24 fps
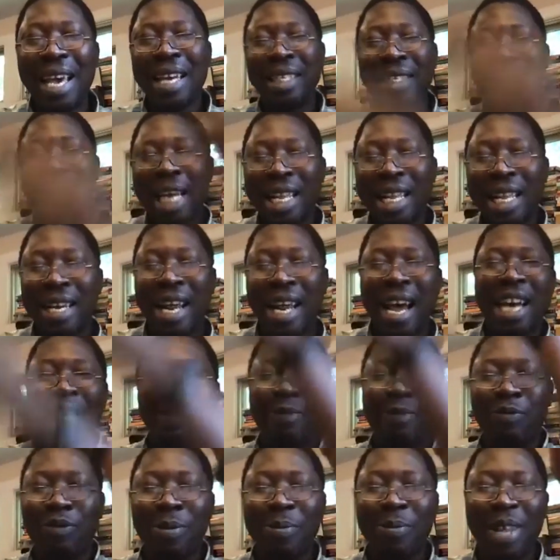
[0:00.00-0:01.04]
and standardize
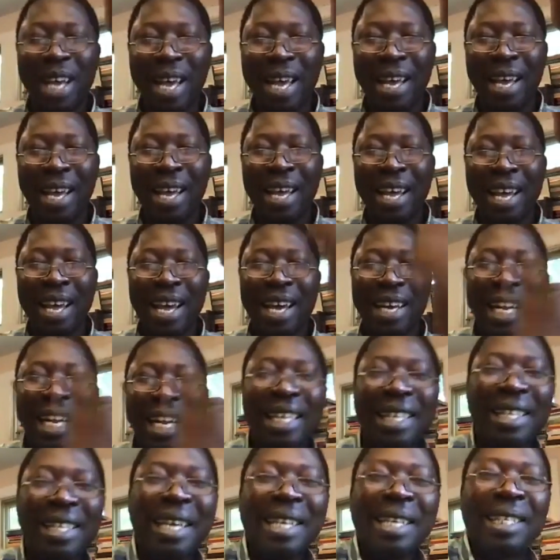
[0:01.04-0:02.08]
from there
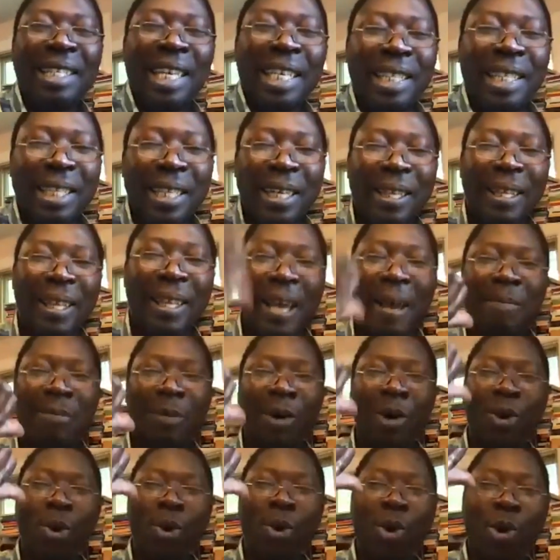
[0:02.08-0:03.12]
rather than teaching them
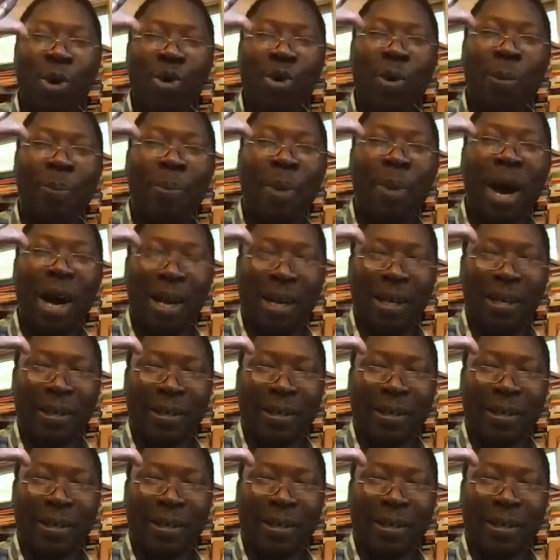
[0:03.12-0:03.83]
on Urupa,